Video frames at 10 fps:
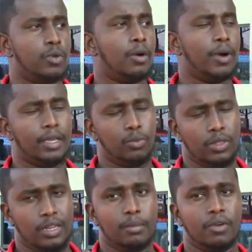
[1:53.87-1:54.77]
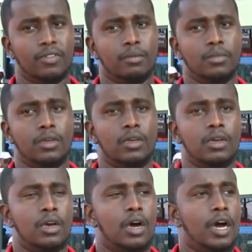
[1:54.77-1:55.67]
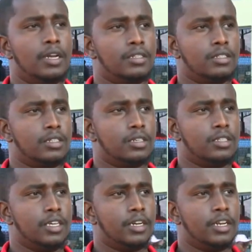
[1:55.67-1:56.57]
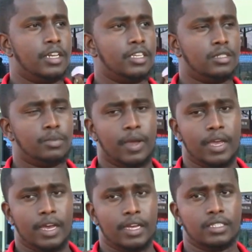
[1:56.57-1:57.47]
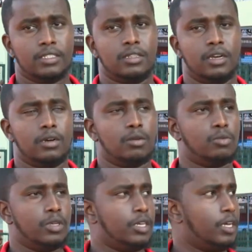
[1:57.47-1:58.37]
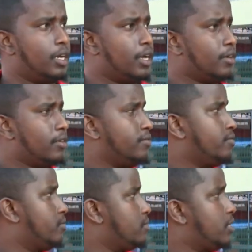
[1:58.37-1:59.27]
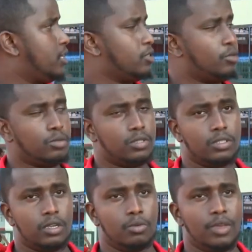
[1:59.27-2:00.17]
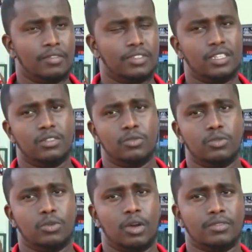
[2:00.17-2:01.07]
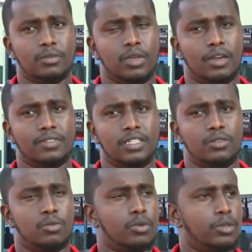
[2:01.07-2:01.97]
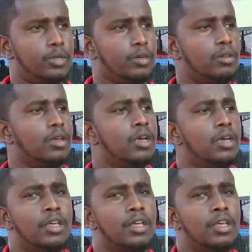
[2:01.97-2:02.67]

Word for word: We are working with a number of them and they really inspire us. Uh, we are here to. Uh, we have seen. You have. We have seen. What do we call?